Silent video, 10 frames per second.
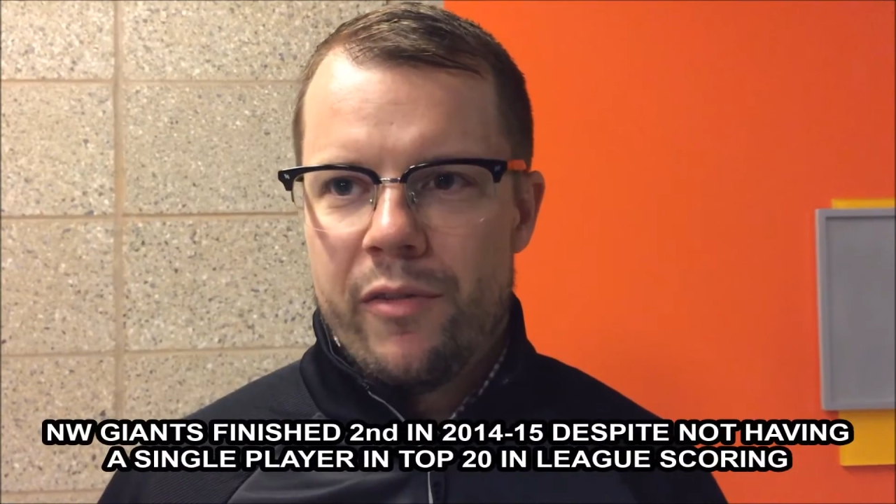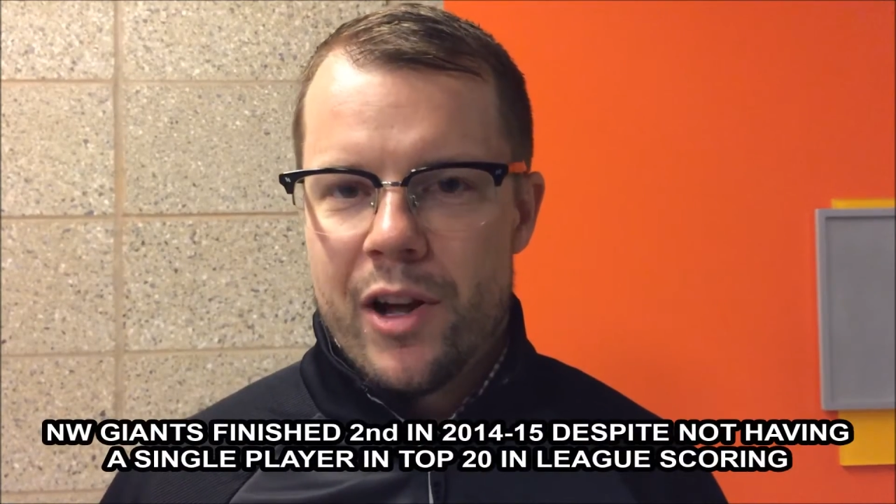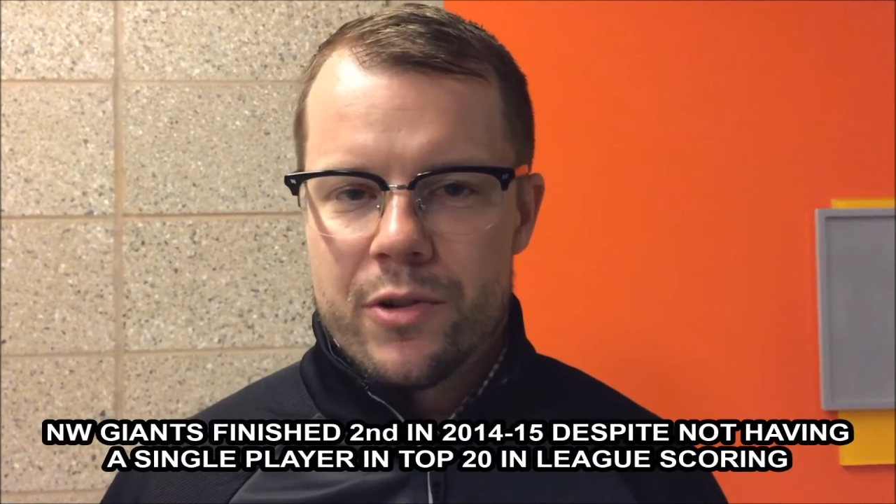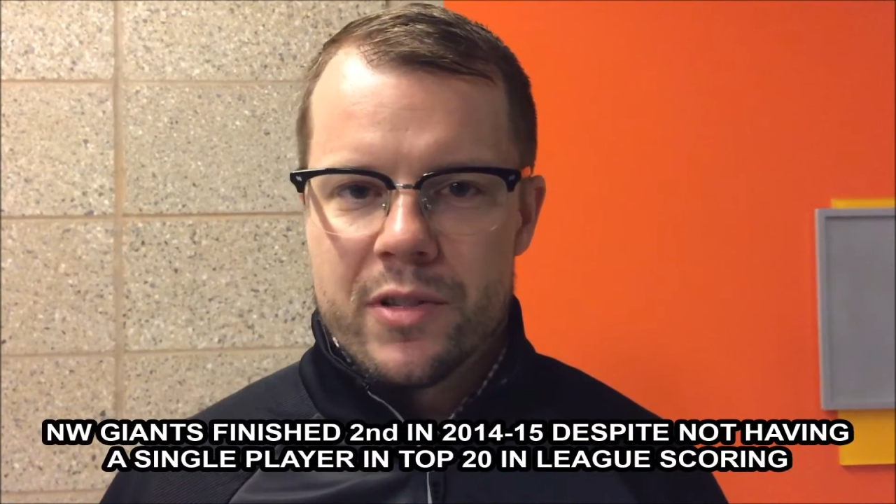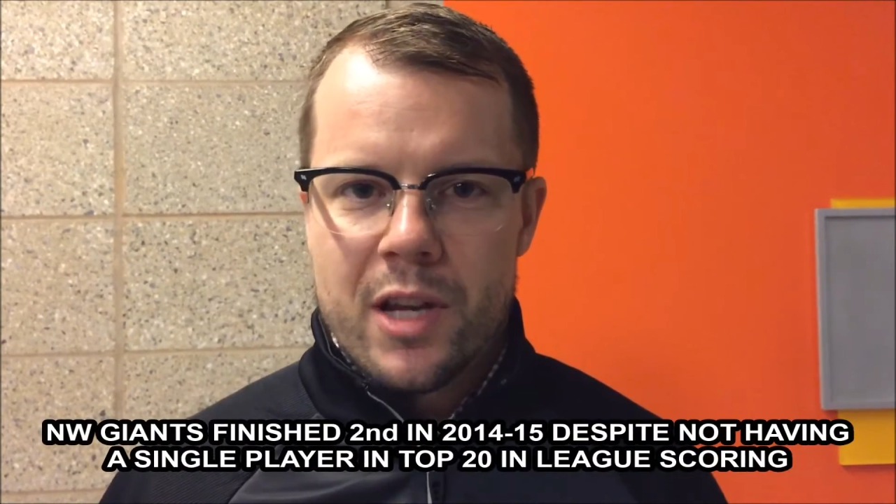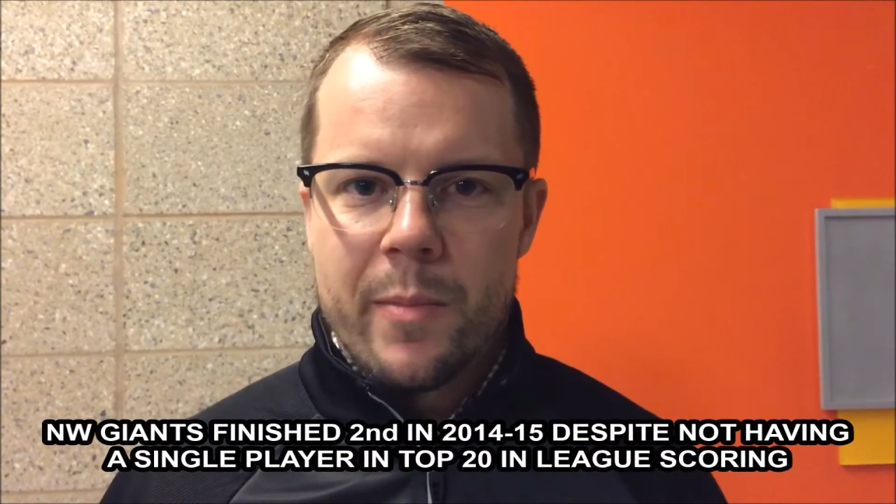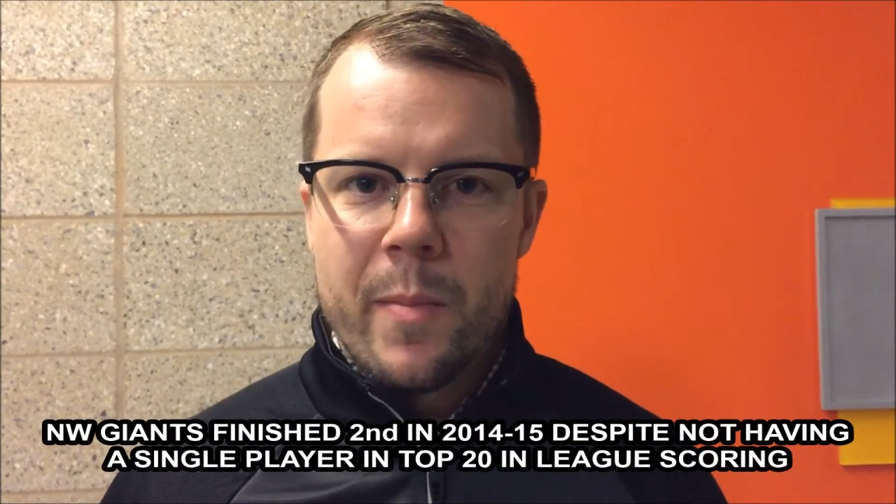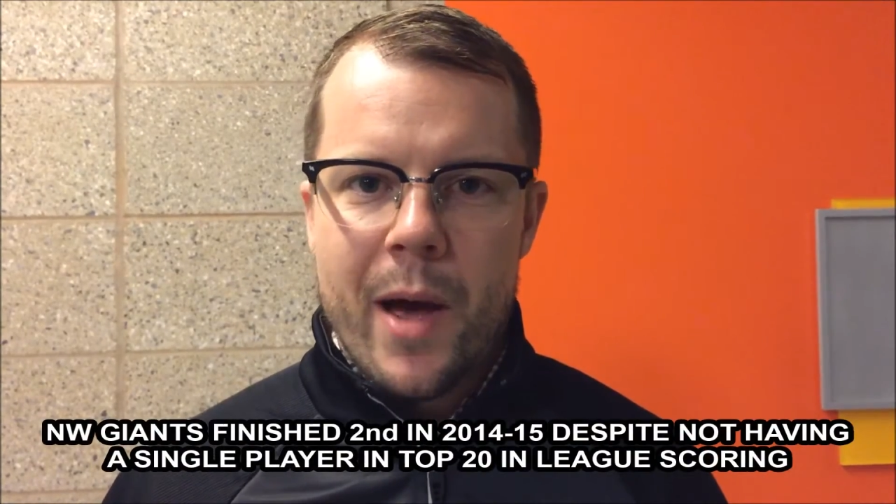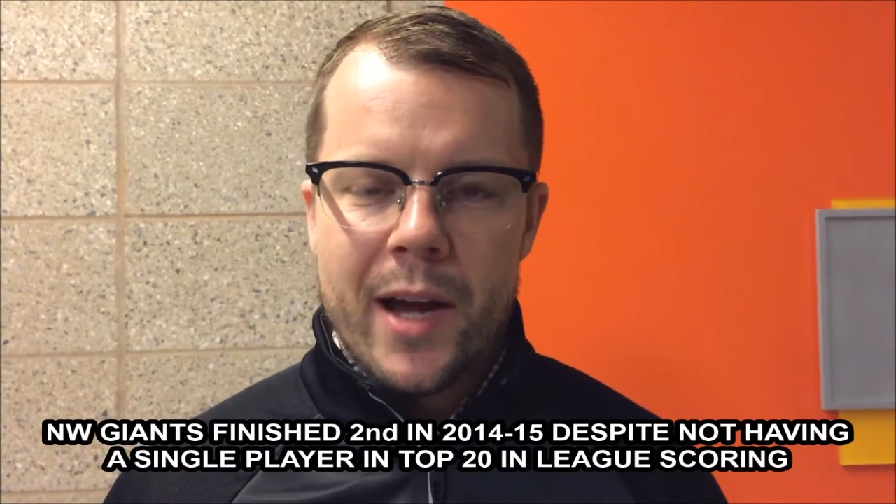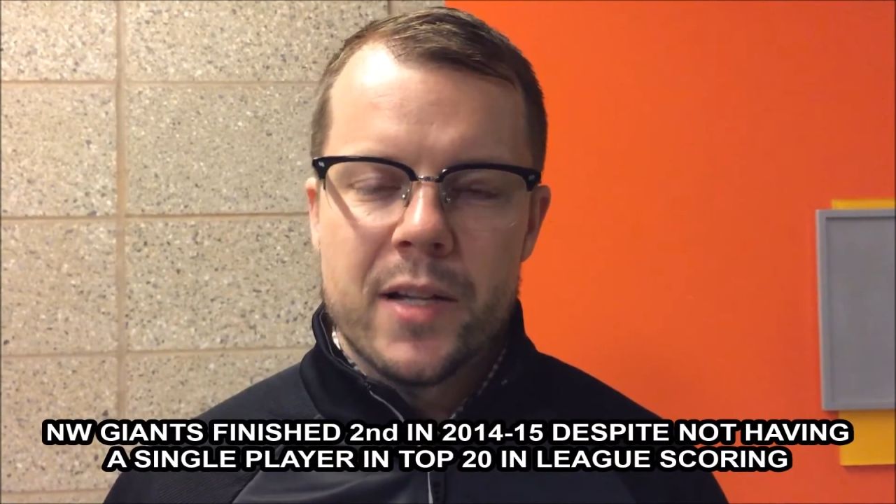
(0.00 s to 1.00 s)
veterans coming
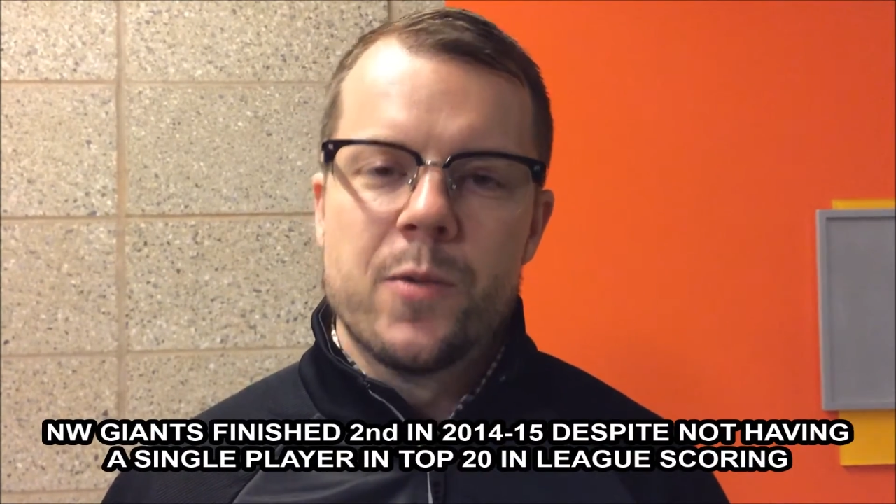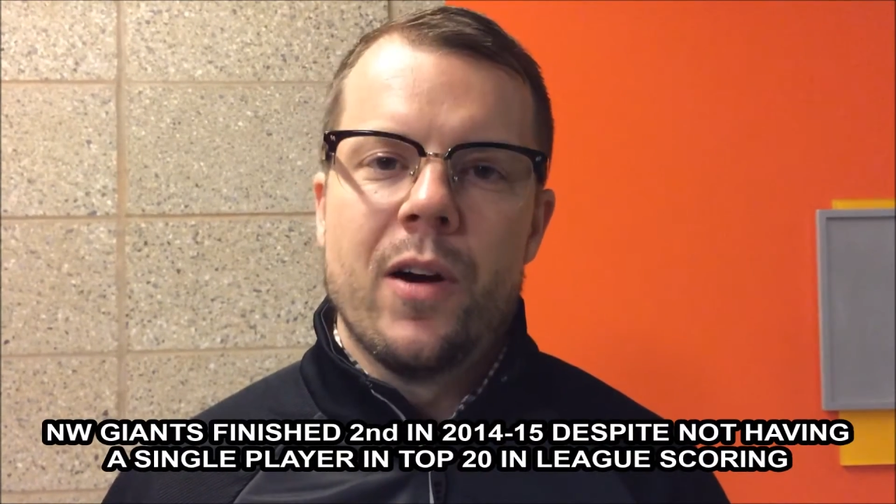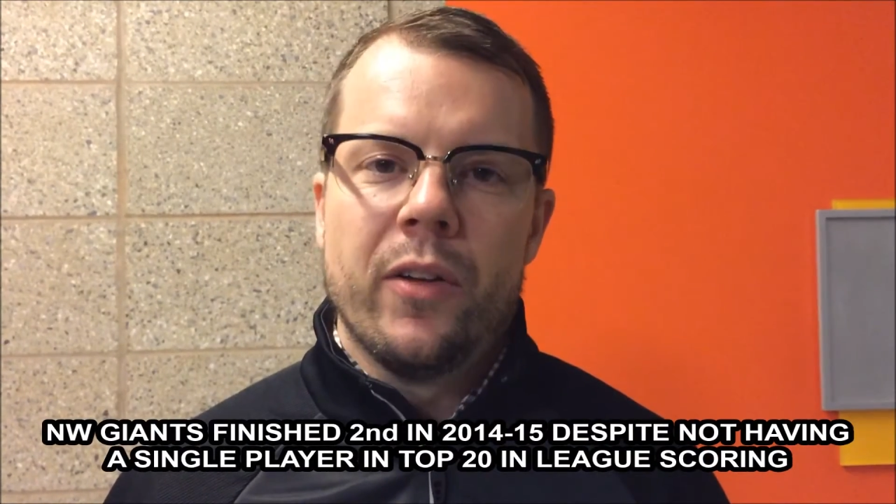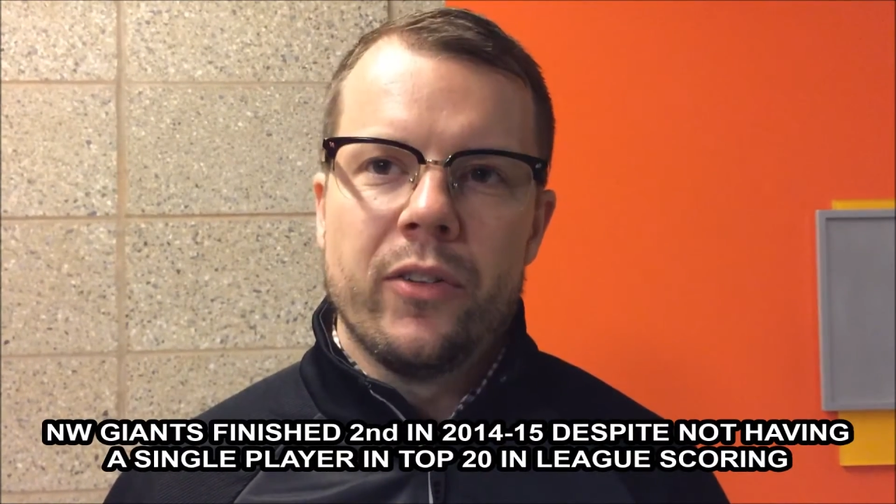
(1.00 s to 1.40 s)
back as well.